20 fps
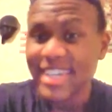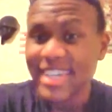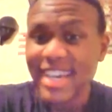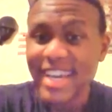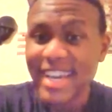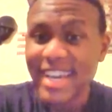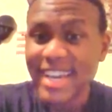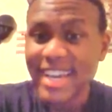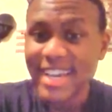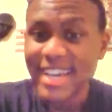
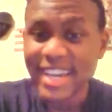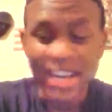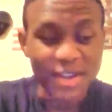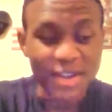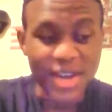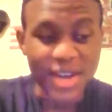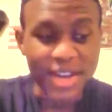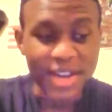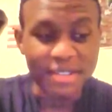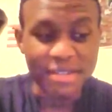And I
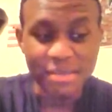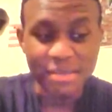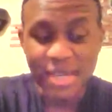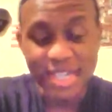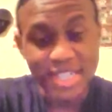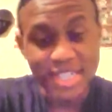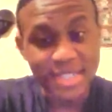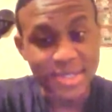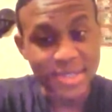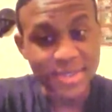don't have the
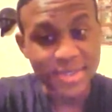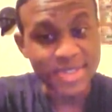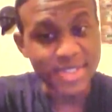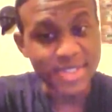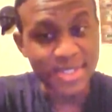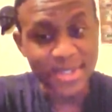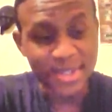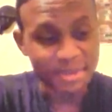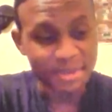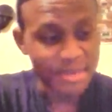money to do
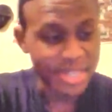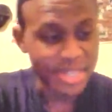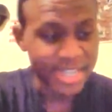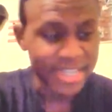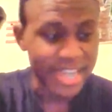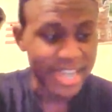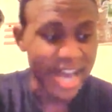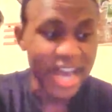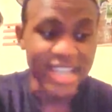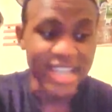so. And I'm
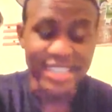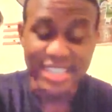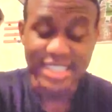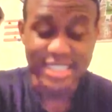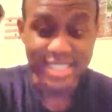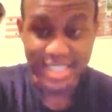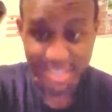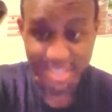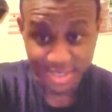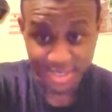like, I just
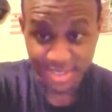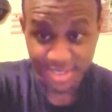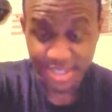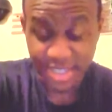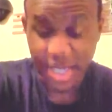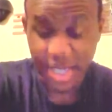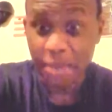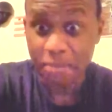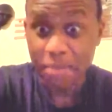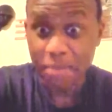need
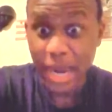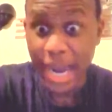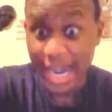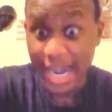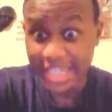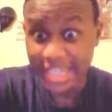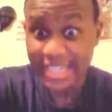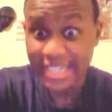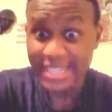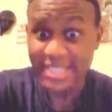
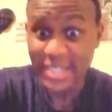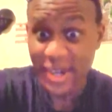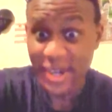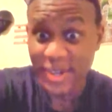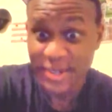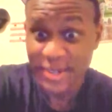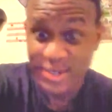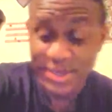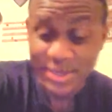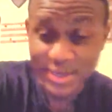somebody to
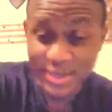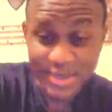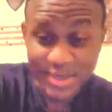talk to.